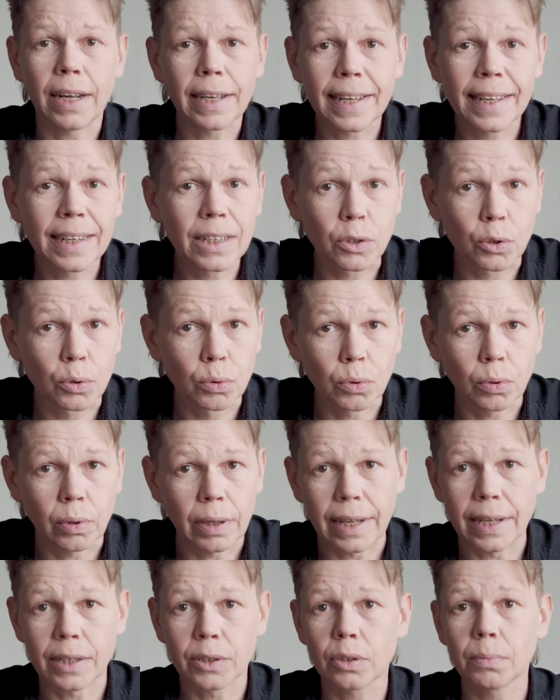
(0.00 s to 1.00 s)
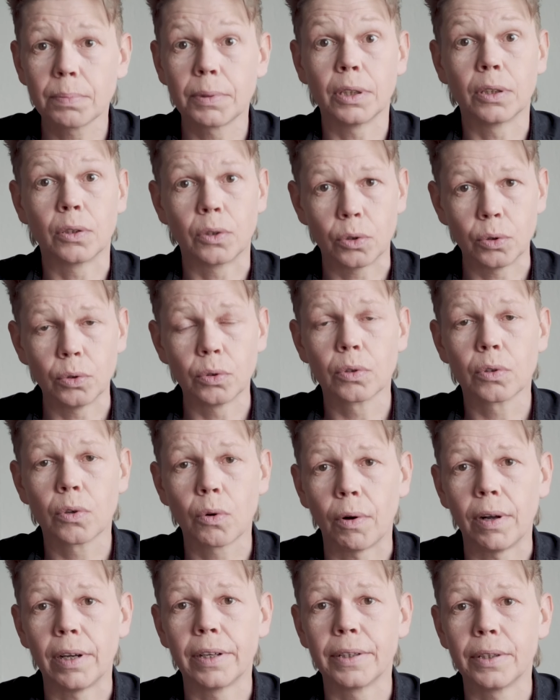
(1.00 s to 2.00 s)
like any tool, it has to be a good
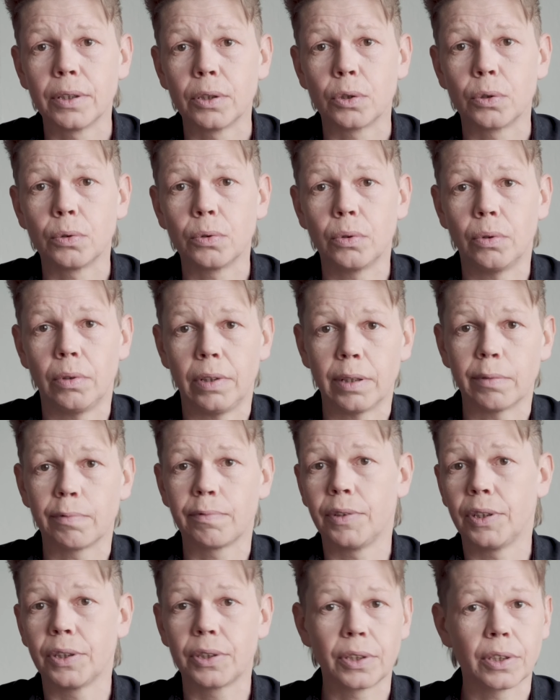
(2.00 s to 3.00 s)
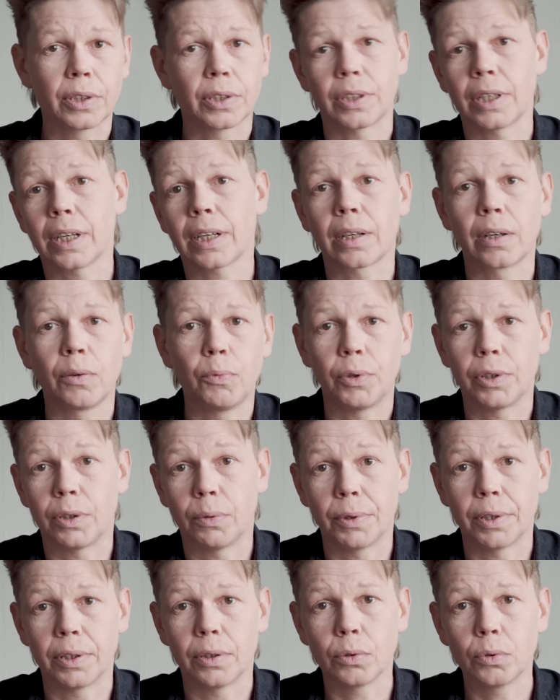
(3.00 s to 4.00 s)
quality tool that fits exactly what you
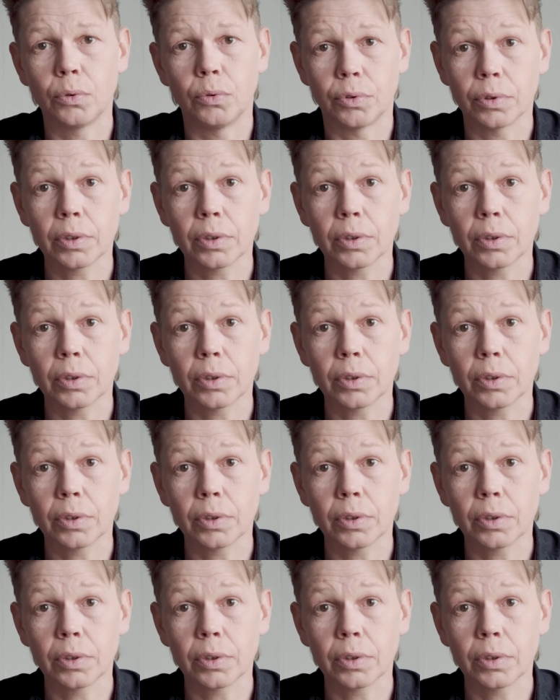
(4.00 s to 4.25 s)
want to do.